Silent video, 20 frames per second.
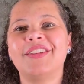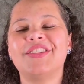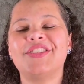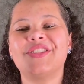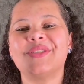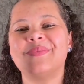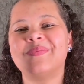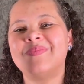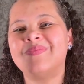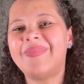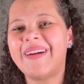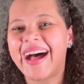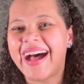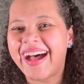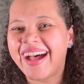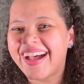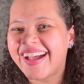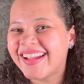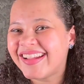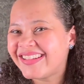to
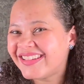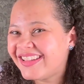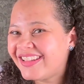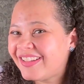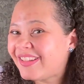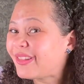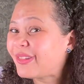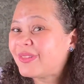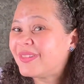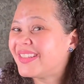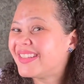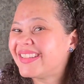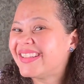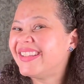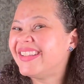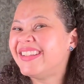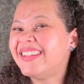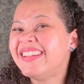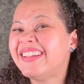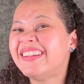buy this one
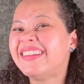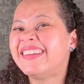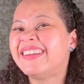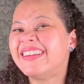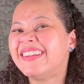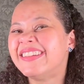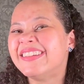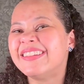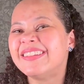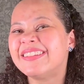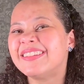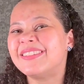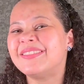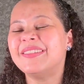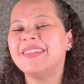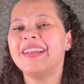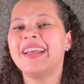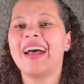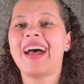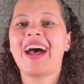here,
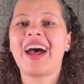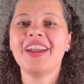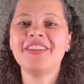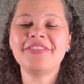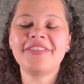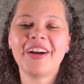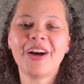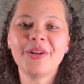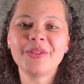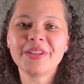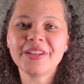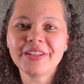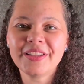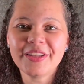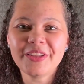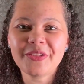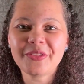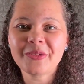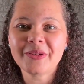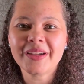I found
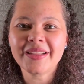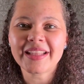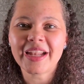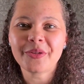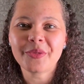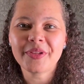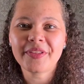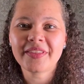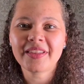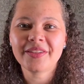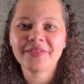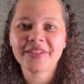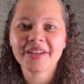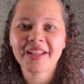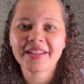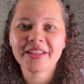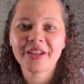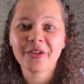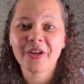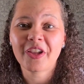this one I received it
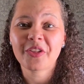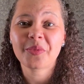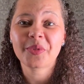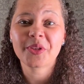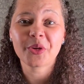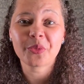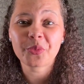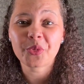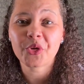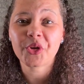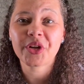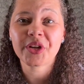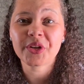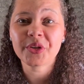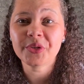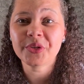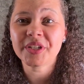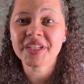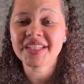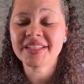at the hospital pretty
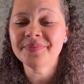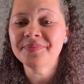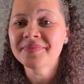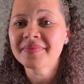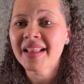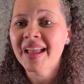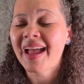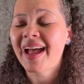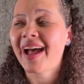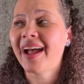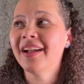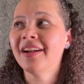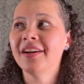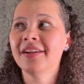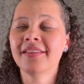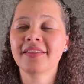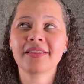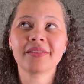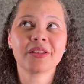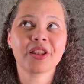good. I
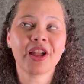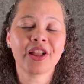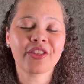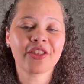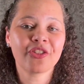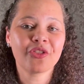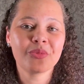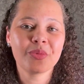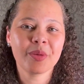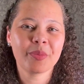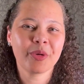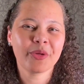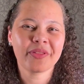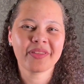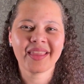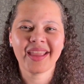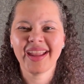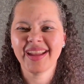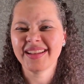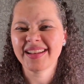heard lots of people
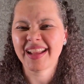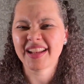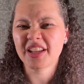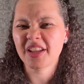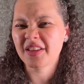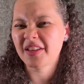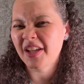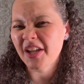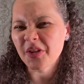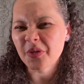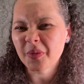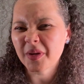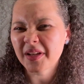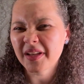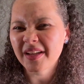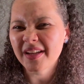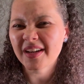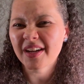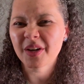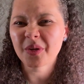saying that this one
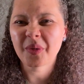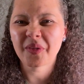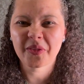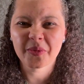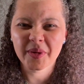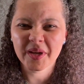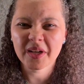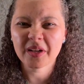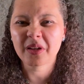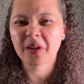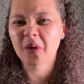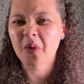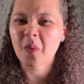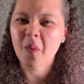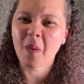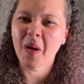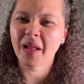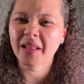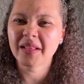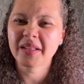here was really low
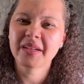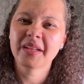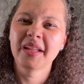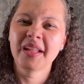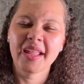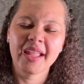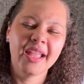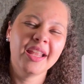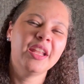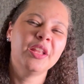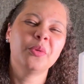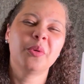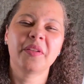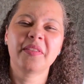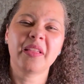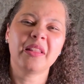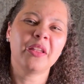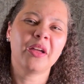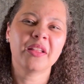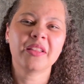quality and it
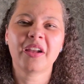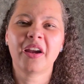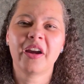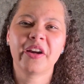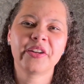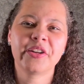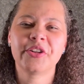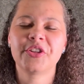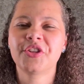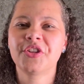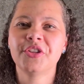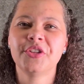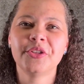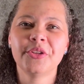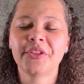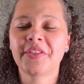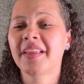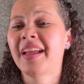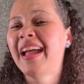was a lot harder to use.